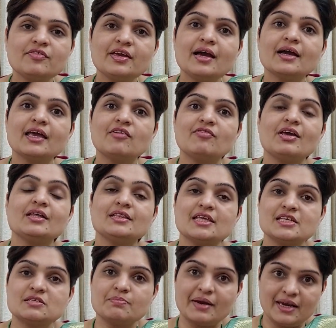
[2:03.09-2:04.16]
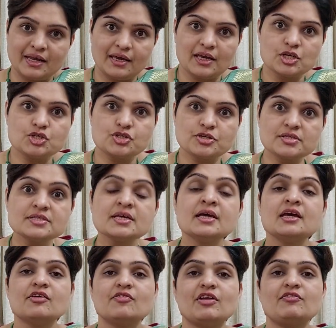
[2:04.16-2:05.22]
we are giving these medications,
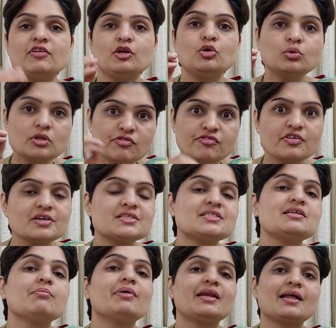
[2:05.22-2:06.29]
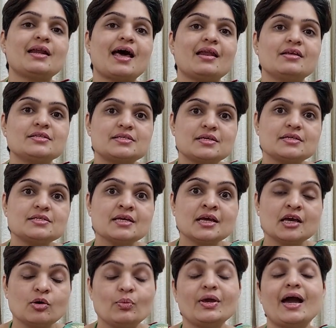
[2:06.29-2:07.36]
when we do the first semen analysis,
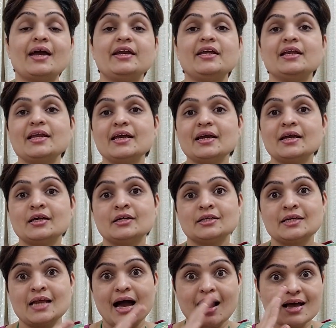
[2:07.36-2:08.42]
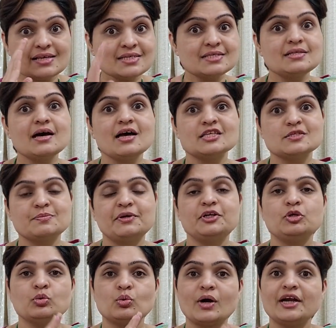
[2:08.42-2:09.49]
we ideally ask the
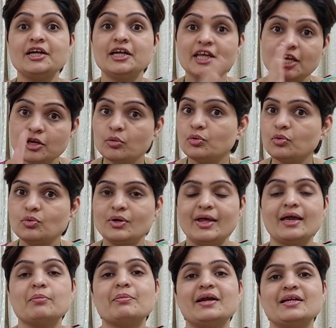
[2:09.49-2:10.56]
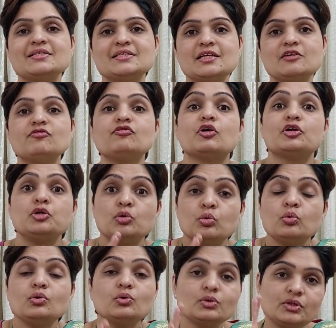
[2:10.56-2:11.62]
husband to continue to take medicine for
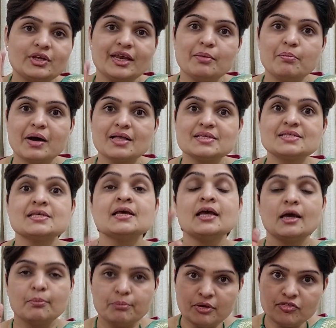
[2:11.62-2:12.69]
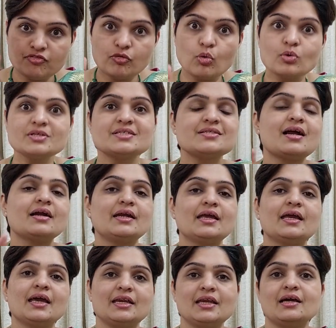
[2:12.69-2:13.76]
2 to 3 months before
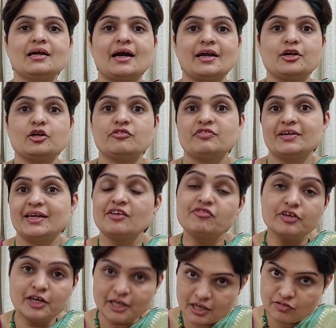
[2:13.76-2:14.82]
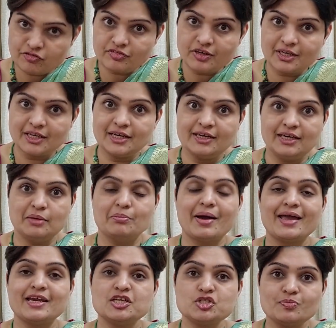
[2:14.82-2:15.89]
starting any kind of a definitive fertility
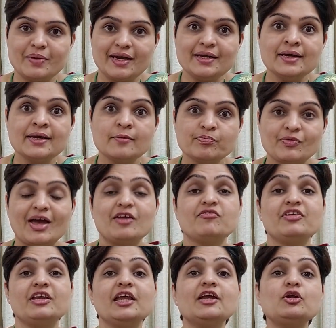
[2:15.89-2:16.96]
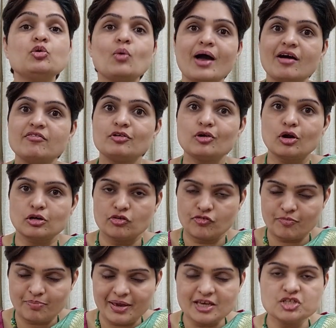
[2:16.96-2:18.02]
management, and we need to have a lot
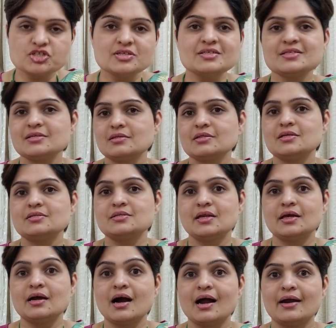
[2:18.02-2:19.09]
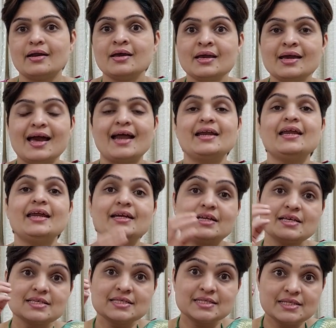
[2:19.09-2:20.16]
of patience in this regard. And it
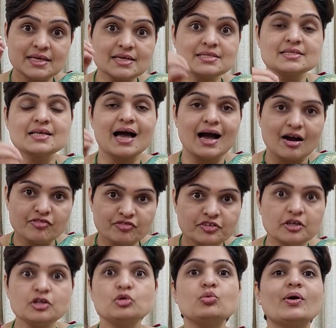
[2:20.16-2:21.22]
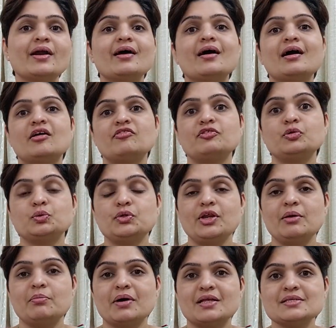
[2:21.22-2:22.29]
is this after 2.5 to
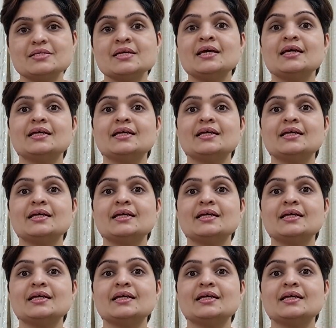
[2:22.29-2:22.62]
3 months